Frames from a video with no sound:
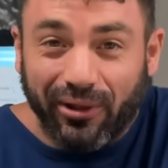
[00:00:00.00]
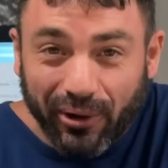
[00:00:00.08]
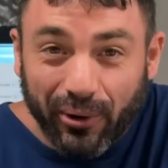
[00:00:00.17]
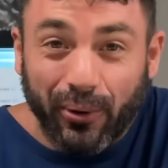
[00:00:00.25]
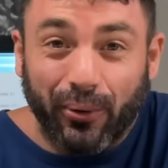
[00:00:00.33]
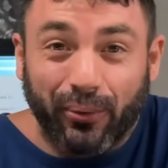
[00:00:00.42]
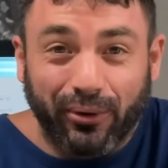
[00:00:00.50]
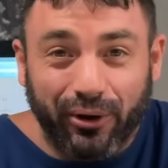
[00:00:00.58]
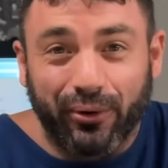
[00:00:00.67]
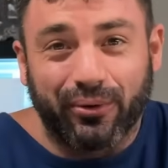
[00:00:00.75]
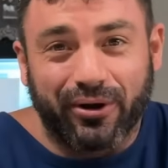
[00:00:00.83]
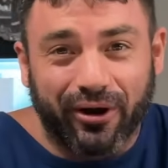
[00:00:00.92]

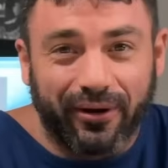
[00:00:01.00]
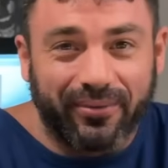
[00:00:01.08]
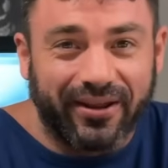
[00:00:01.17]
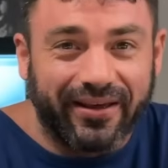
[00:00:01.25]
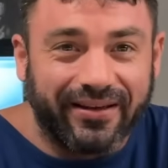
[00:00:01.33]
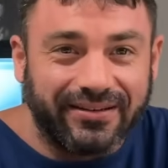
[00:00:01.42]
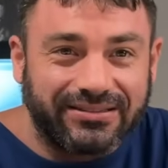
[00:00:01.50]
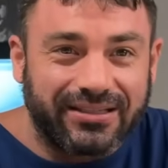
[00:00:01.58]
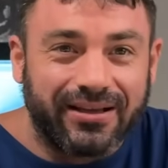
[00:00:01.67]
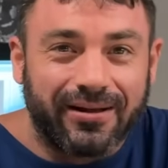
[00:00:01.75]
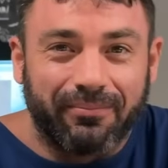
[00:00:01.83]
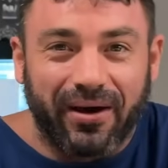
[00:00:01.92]
low carb days,
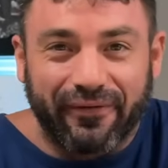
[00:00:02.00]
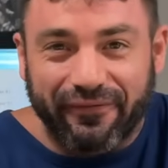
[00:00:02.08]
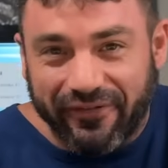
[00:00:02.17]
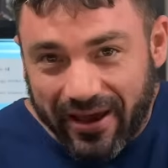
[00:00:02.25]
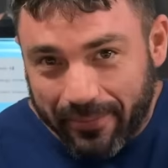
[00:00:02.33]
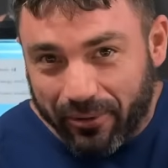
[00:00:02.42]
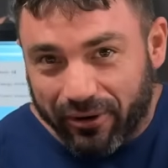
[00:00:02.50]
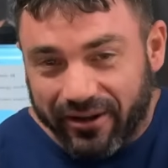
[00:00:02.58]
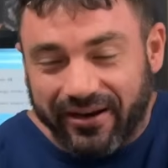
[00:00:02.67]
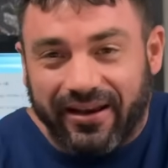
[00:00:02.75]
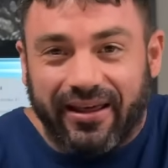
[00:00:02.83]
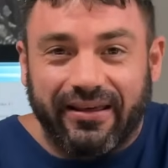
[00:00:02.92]
my fat
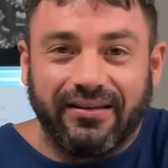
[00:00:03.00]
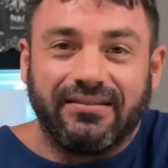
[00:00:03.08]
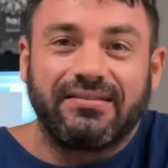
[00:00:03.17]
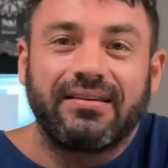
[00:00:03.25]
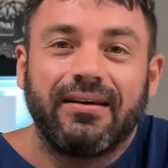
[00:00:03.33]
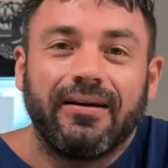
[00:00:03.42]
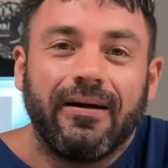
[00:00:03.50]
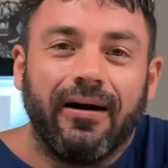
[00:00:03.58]
burning days,